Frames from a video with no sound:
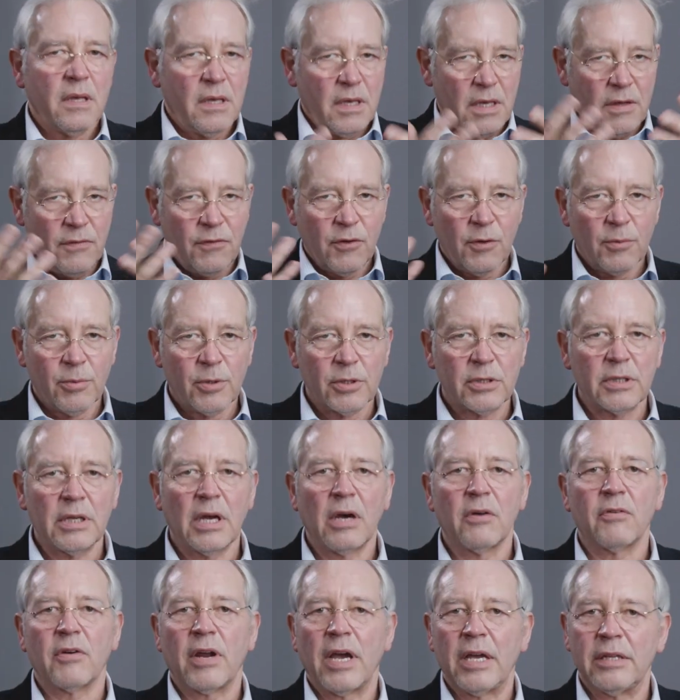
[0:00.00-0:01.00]
if you would
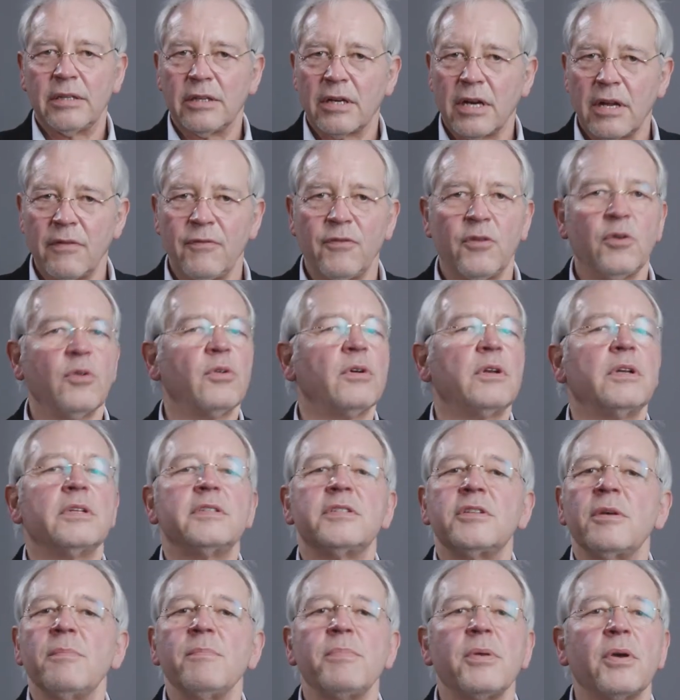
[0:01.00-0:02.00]
now write a review on
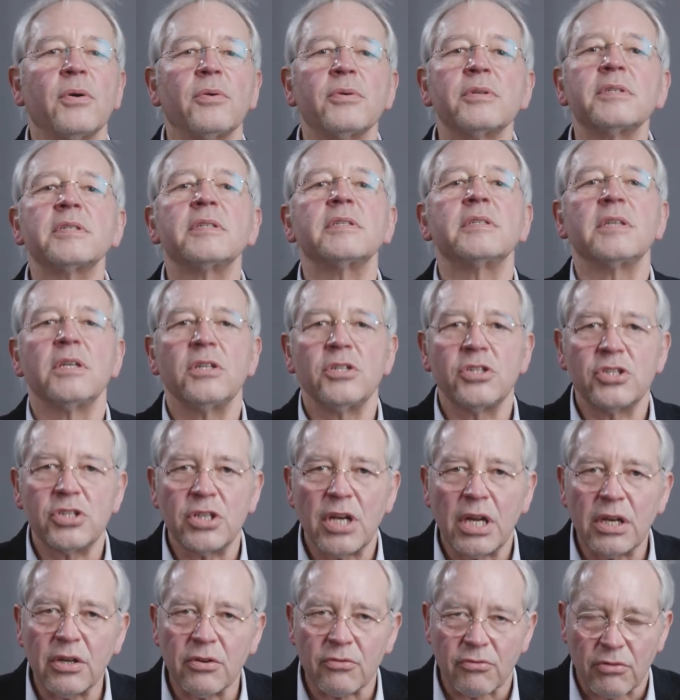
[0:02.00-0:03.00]
symbiosis in
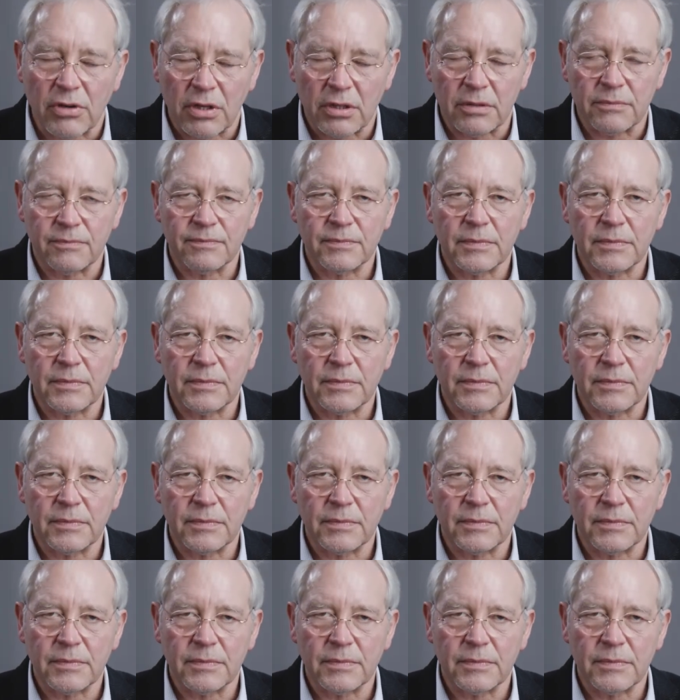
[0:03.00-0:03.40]
general,